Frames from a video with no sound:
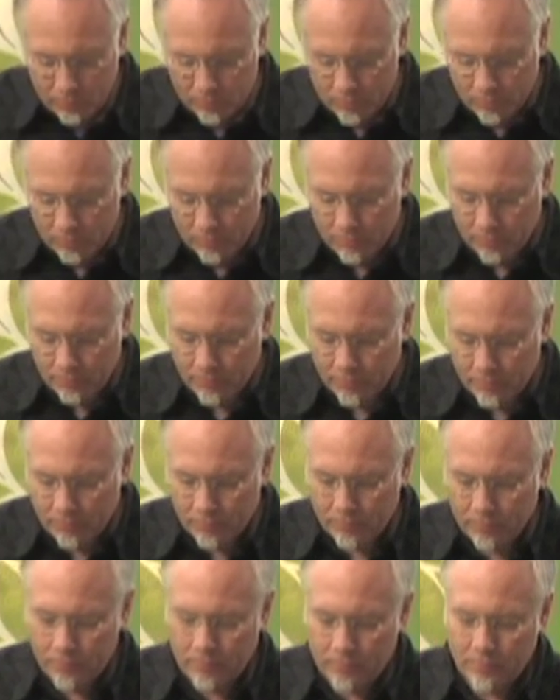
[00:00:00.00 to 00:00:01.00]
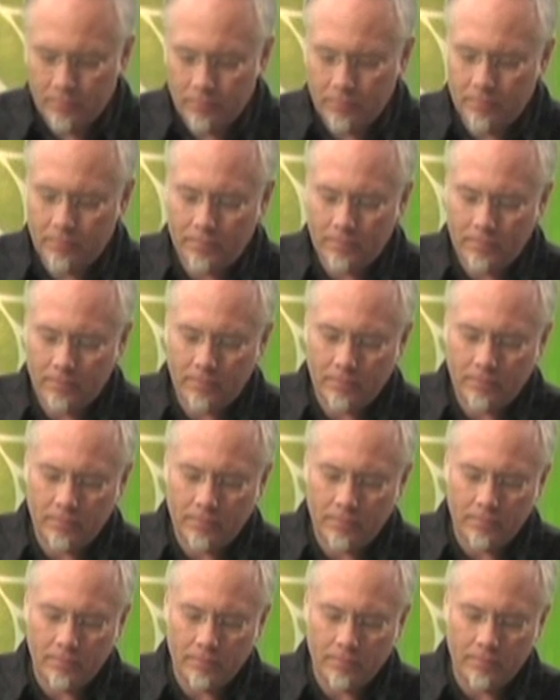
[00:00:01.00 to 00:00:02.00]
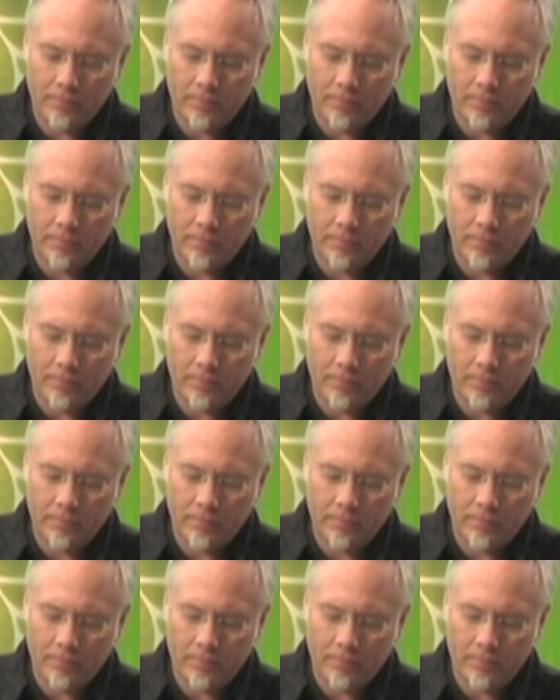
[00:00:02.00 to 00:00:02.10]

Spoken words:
Nobody speaks.